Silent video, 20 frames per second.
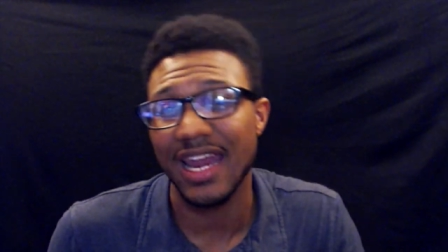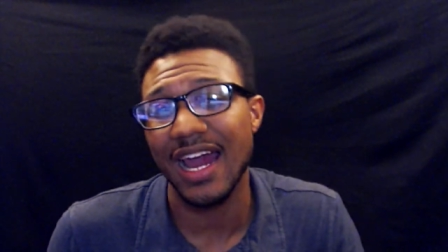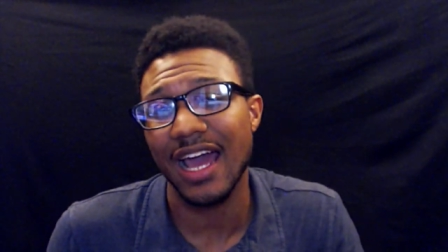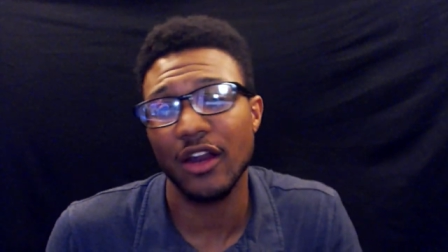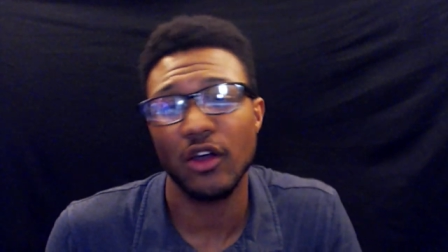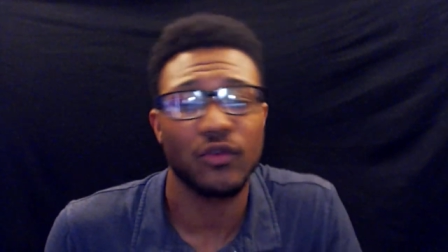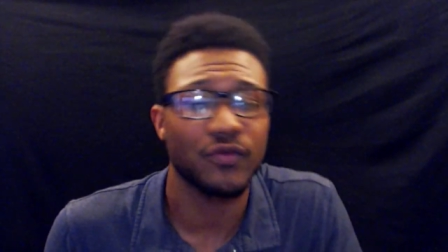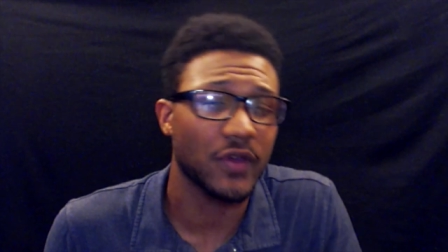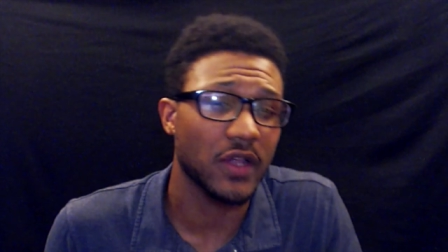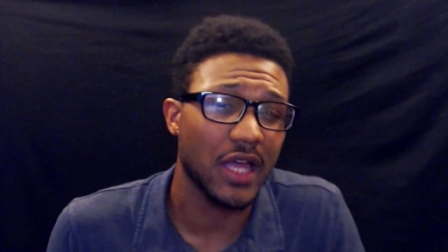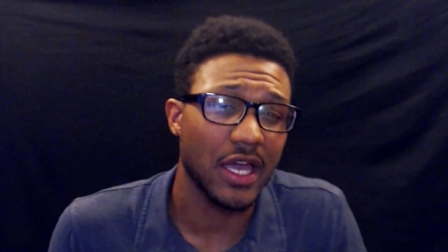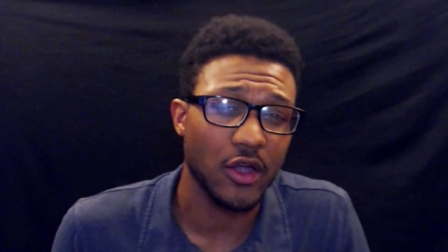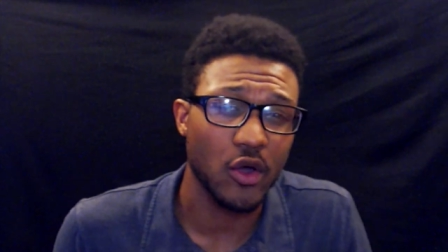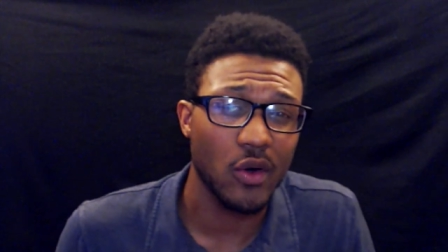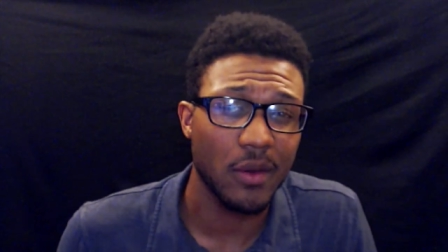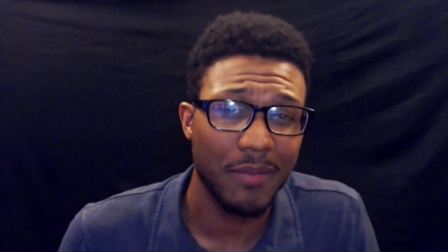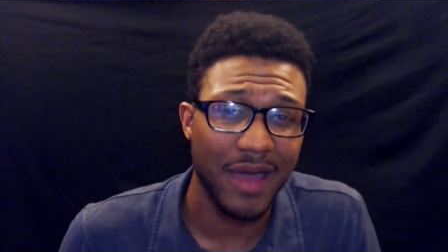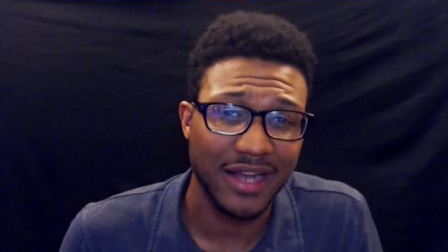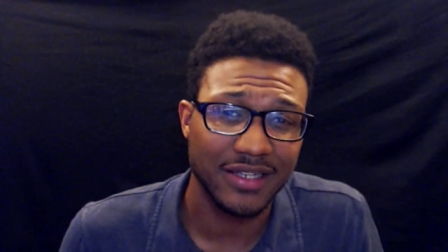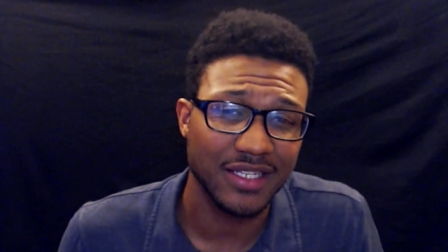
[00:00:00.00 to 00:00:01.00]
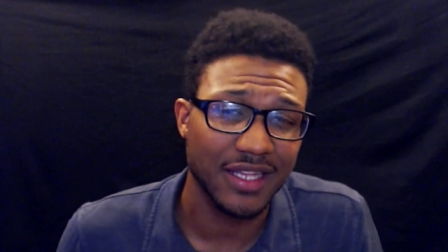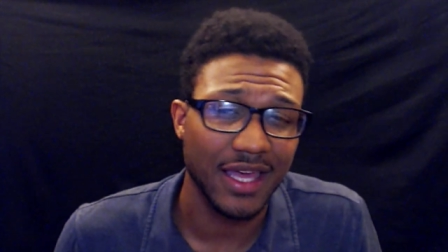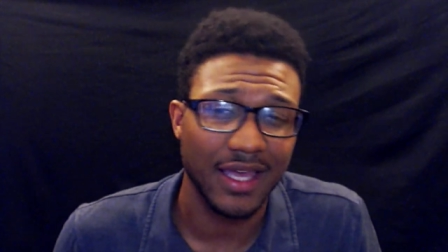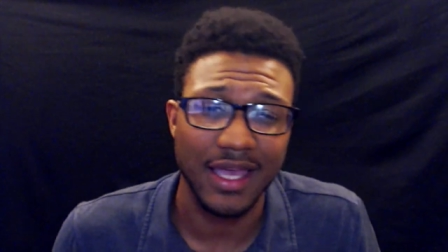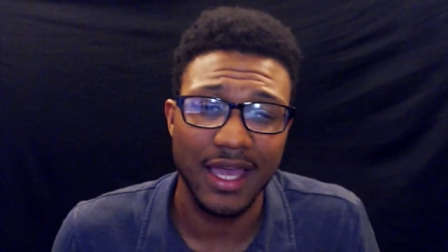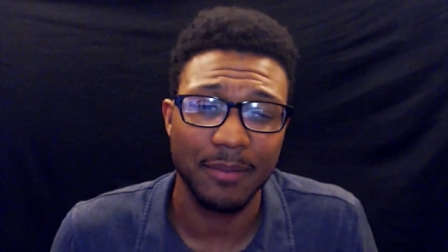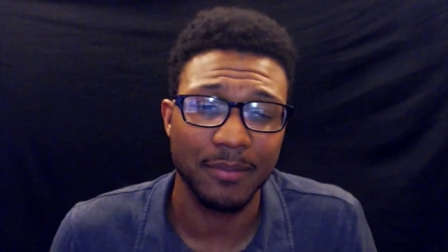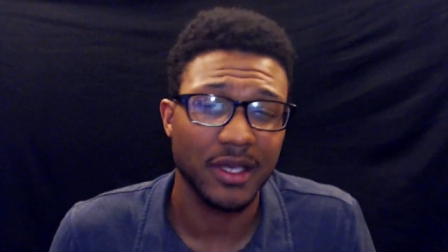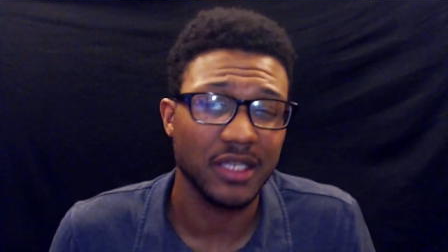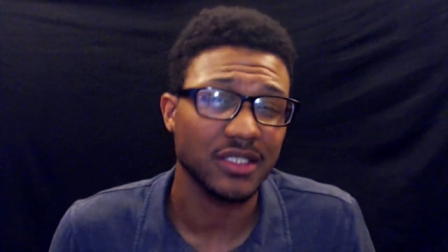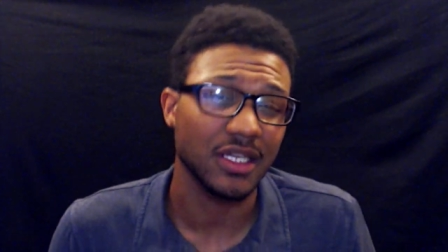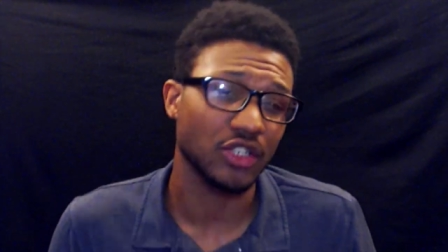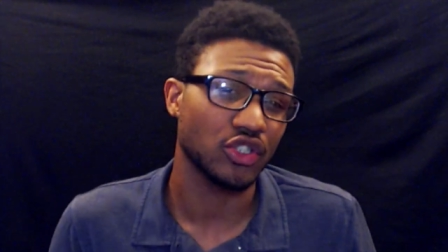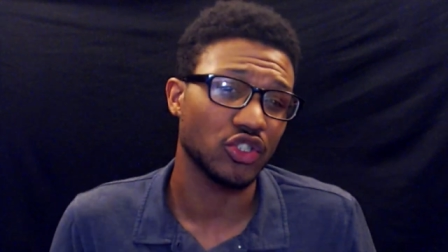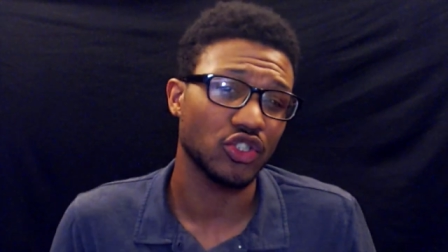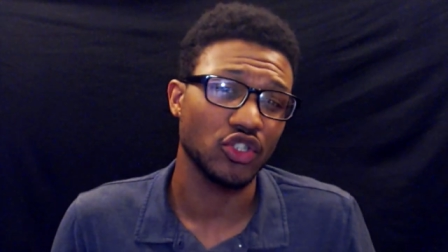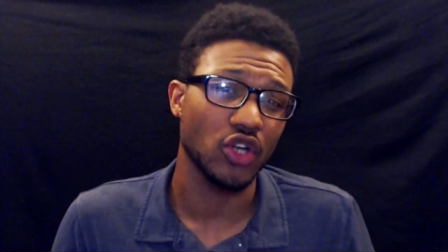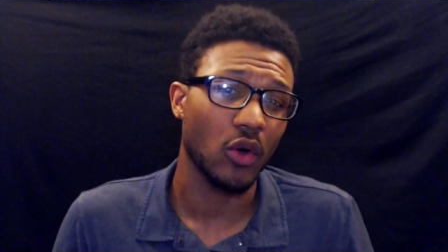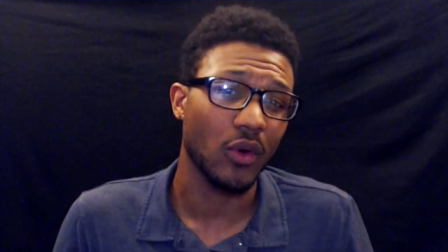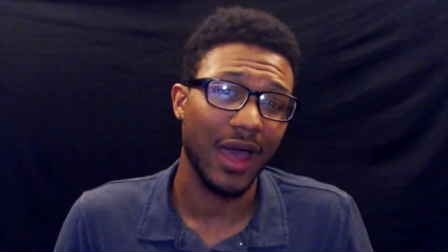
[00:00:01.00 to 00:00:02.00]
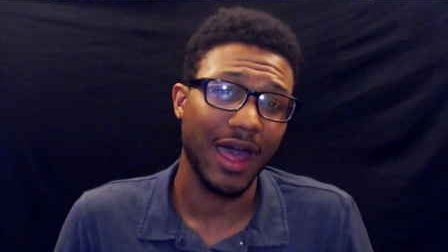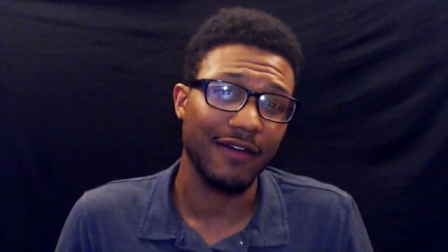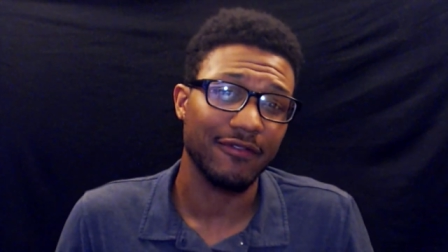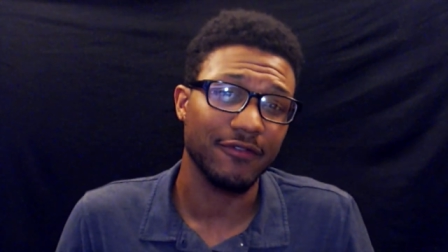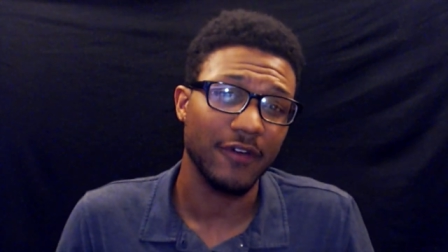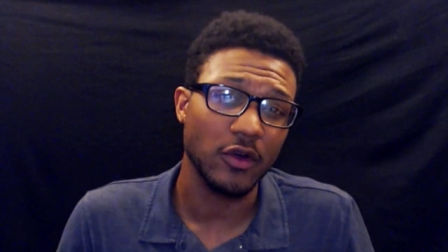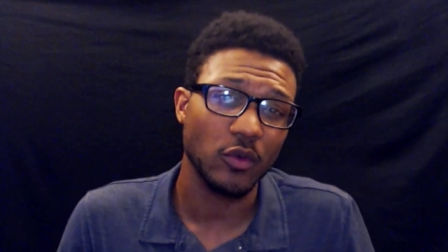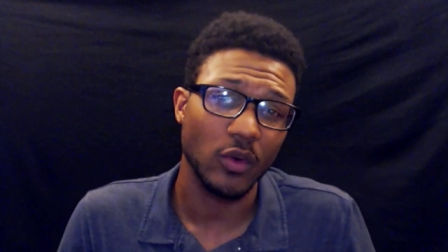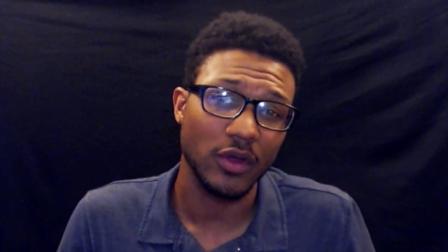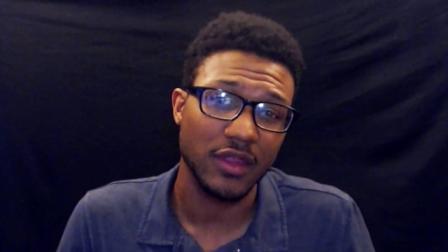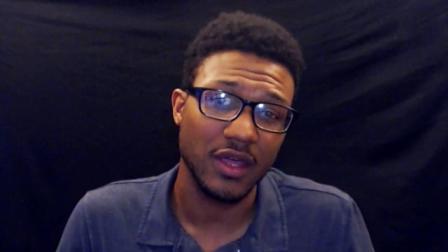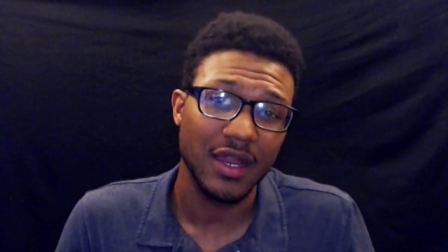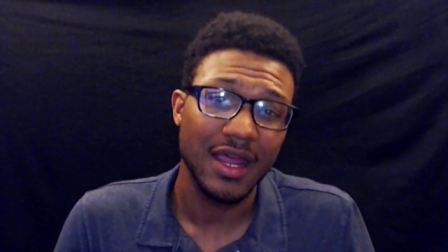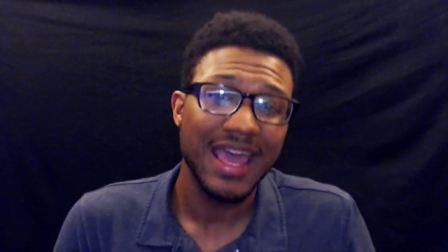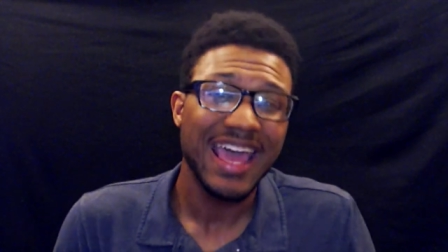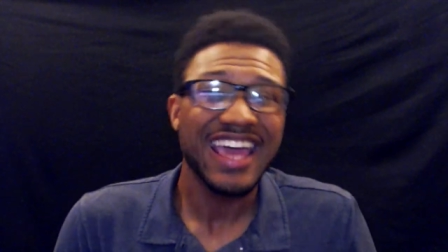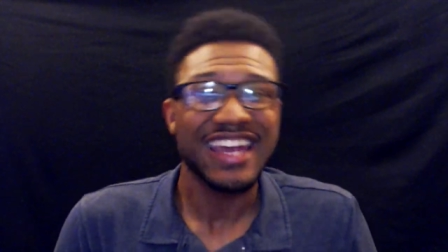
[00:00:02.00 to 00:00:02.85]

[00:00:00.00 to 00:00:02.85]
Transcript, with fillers: and I don't feel like going back to that game because I just don't have fun with it.